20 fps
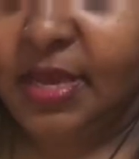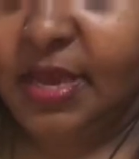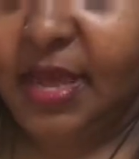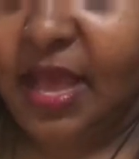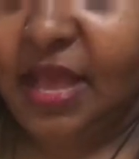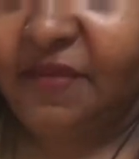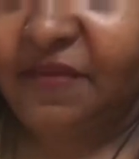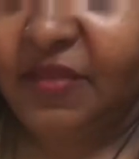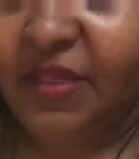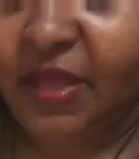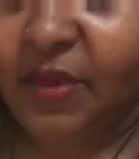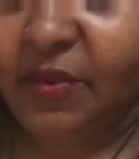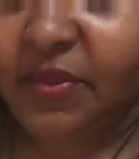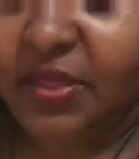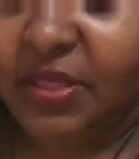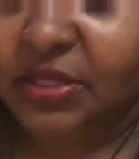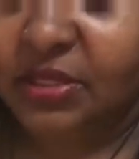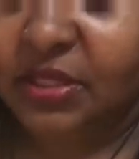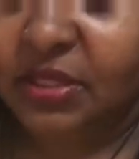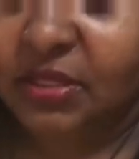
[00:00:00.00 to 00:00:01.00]
I feel like with
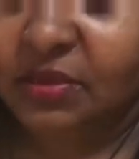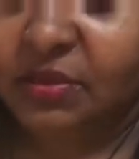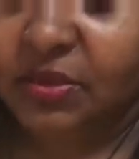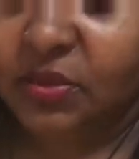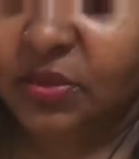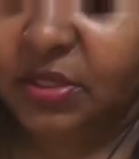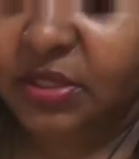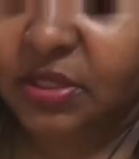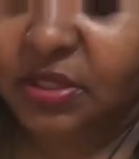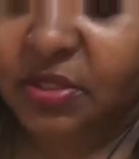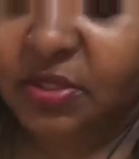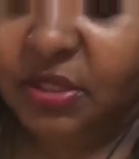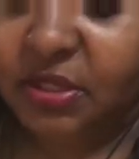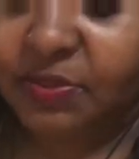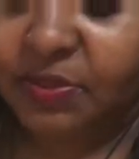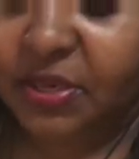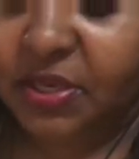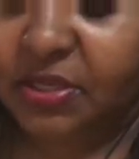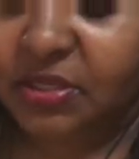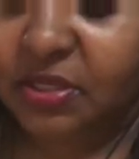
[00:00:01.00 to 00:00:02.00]
the Six of Swords here, this
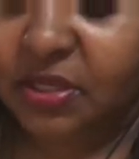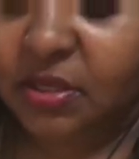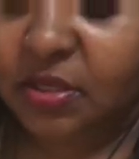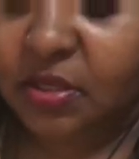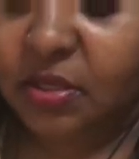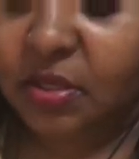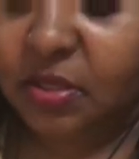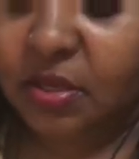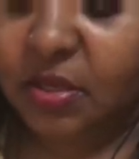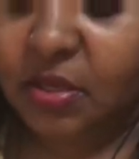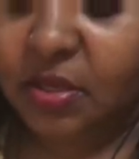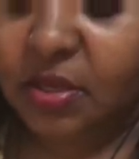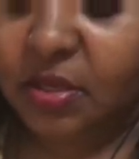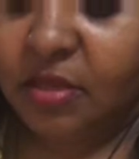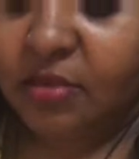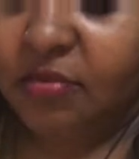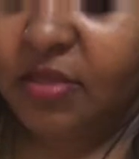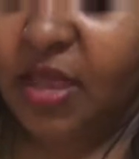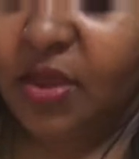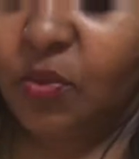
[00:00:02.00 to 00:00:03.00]
person,
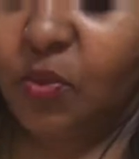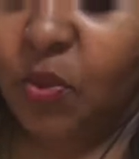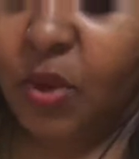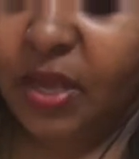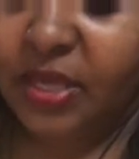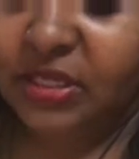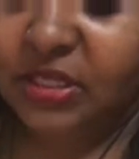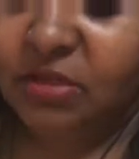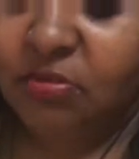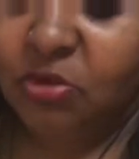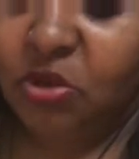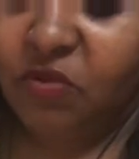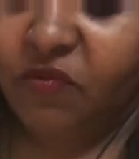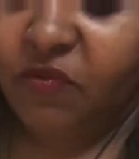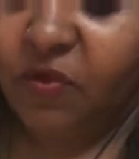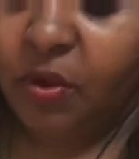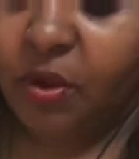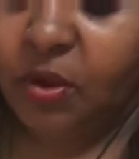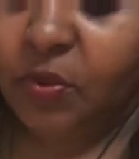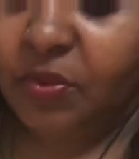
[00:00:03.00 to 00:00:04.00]
they want to move
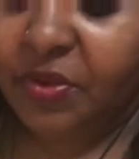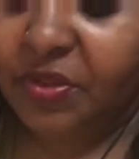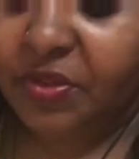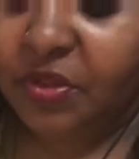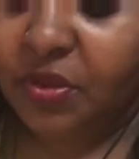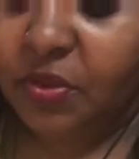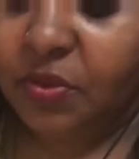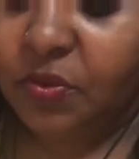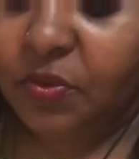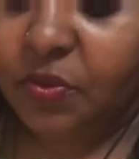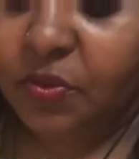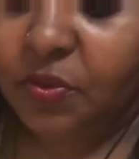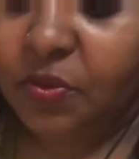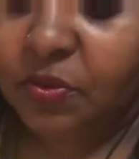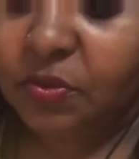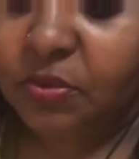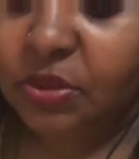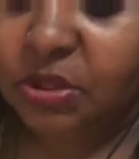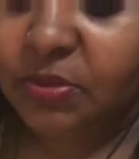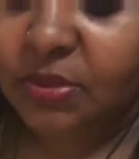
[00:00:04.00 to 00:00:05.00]
forward with you,
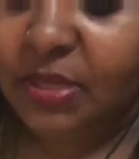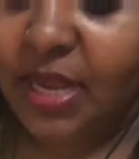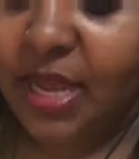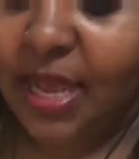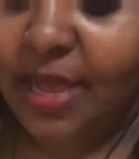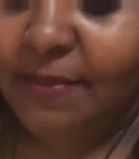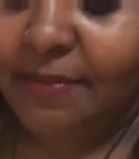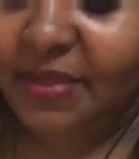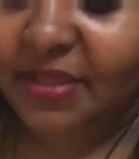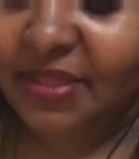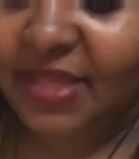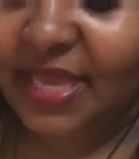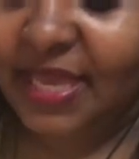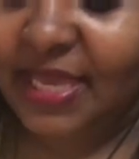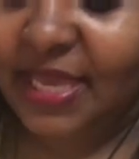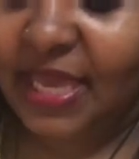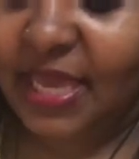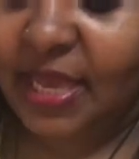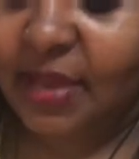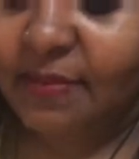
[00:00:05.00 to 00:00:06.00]
Gemini, but they
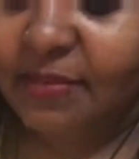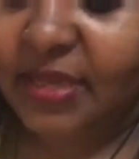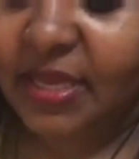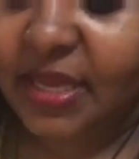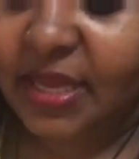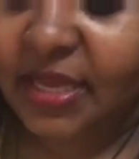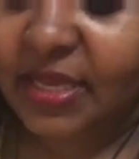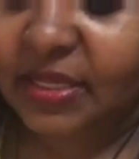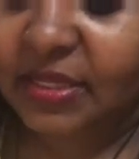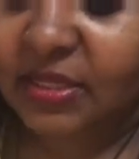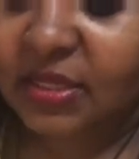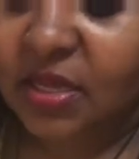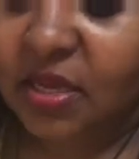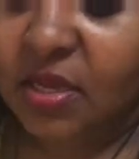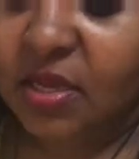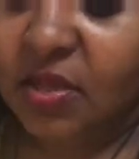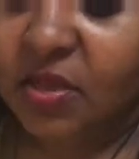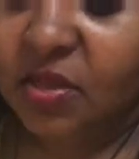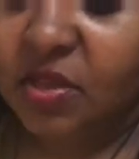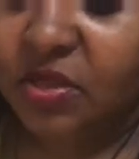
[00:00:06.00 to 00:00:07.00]
can't because
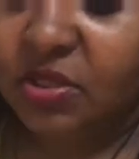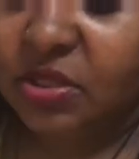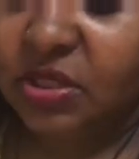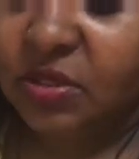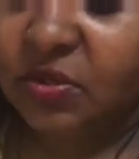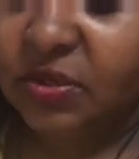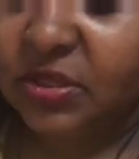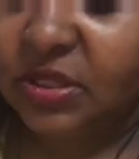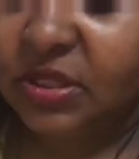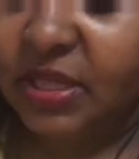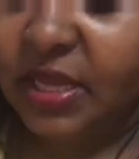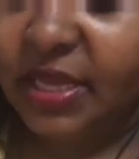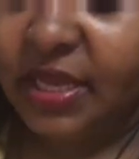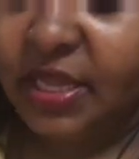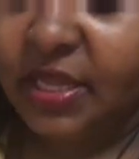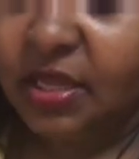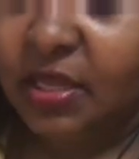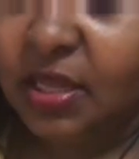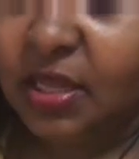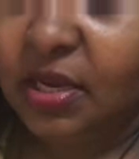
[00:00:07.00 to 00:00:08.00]
they're still stuck
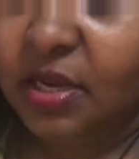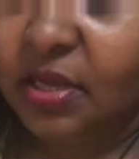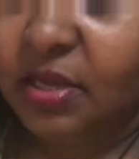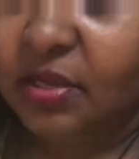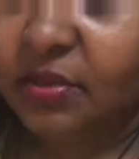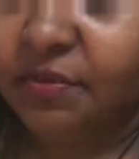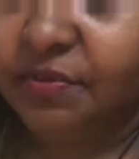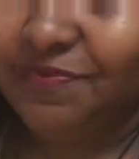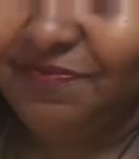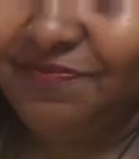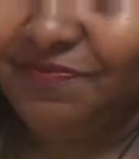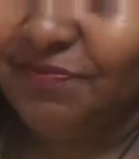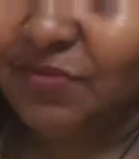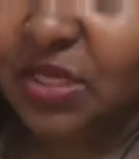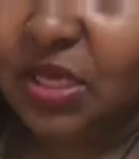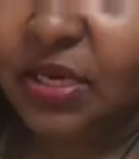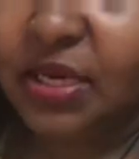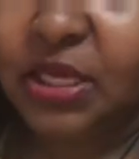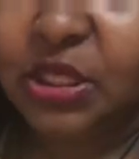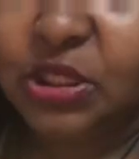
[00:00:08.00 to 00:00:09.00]
in a
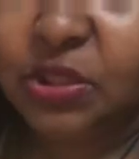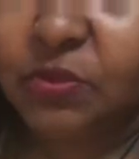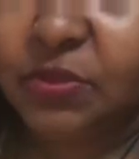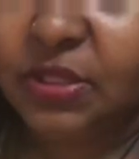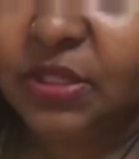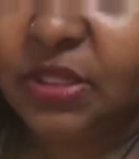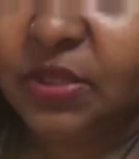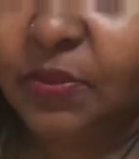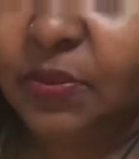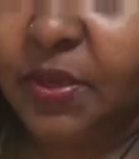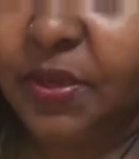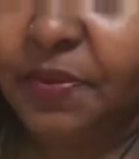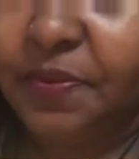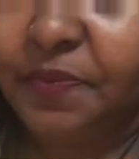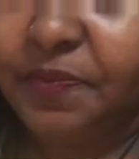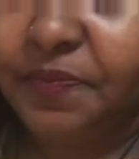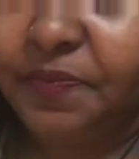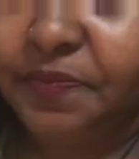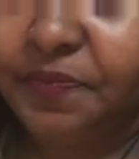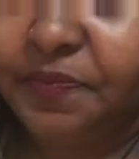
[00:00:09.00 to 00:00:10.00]
connection with someone.
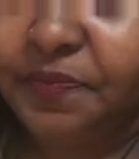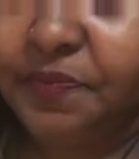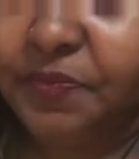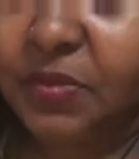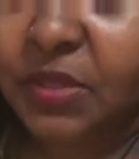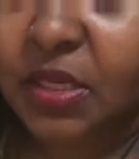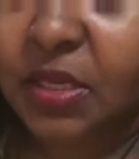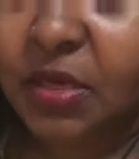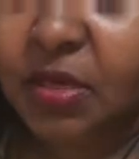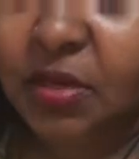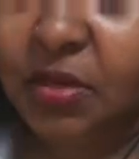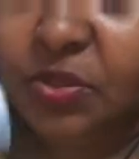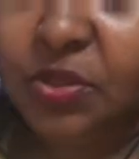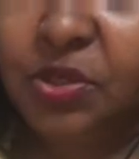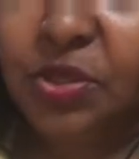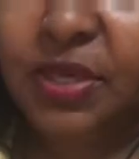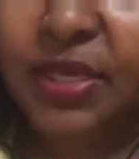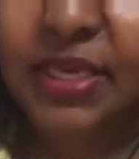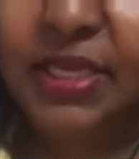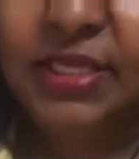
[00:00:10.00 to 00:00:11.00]

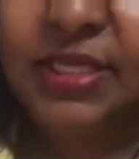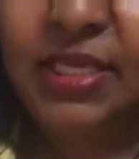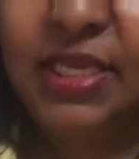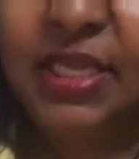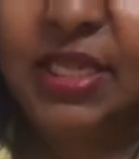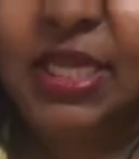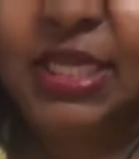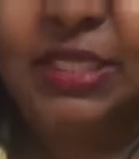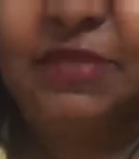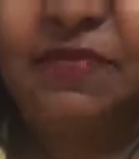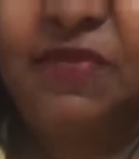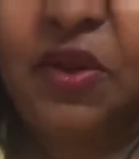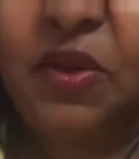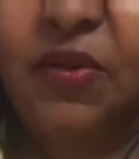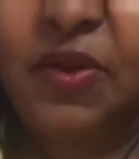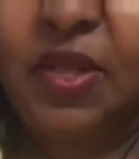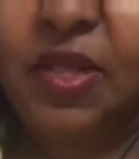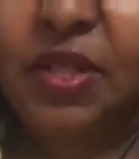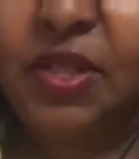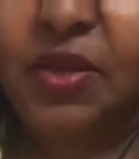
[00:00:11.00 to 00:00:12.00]
You're going to see this
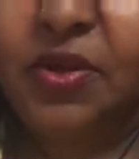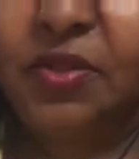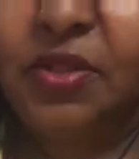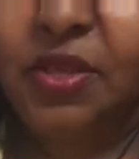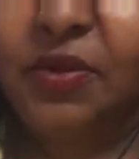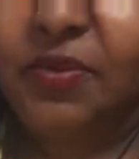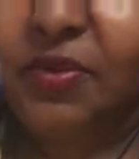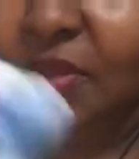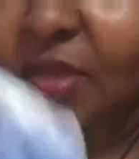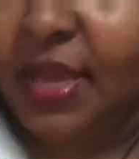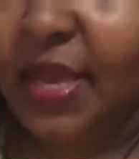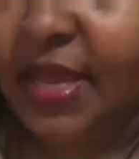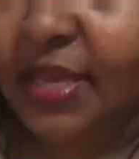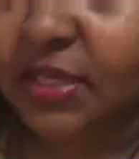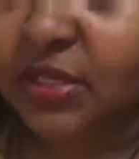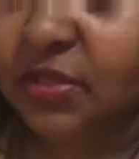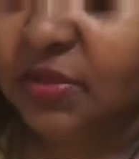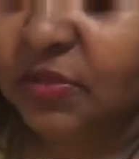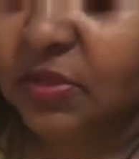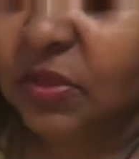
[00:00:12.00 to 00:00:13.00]
very clearly with the
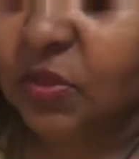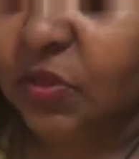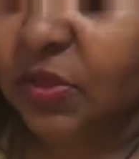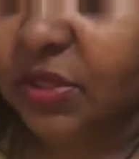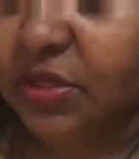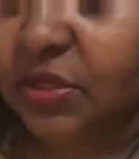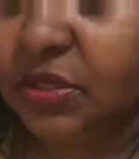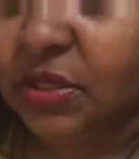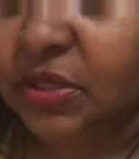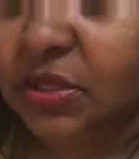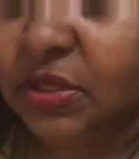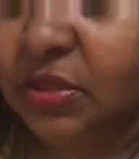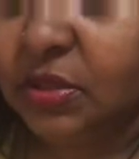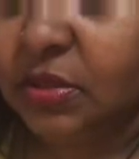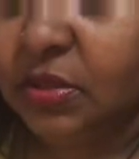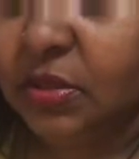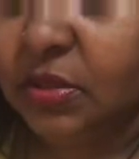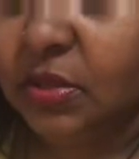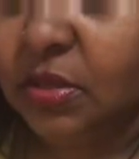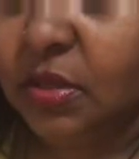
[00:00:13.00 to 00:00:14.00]
Ace of Swords.
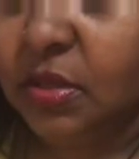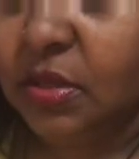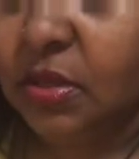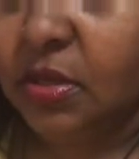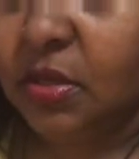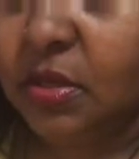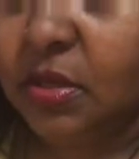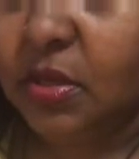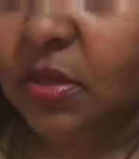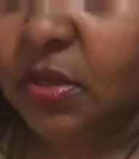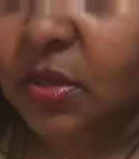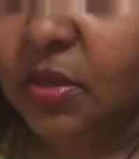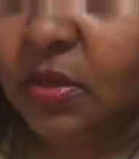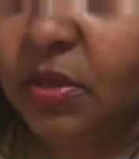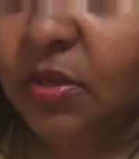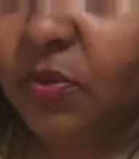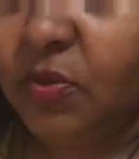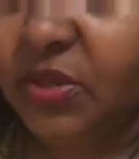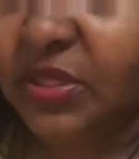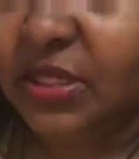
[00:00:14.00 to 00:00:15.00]

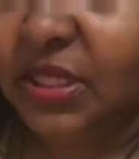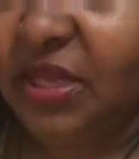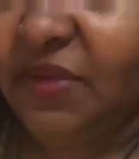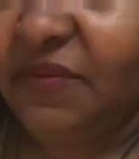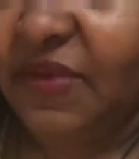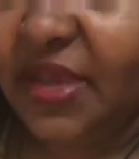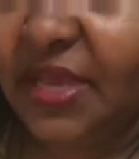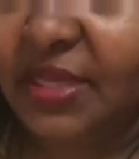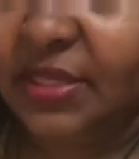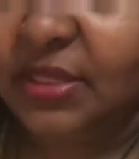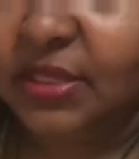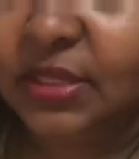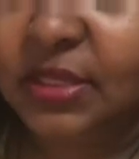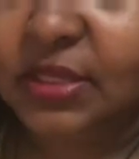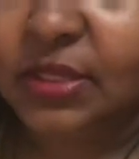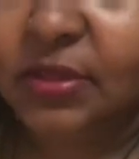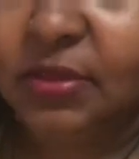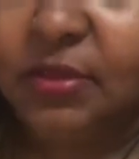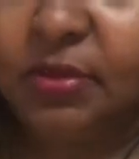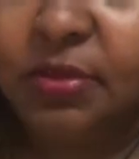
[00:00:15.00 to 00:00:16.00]
What's the advice?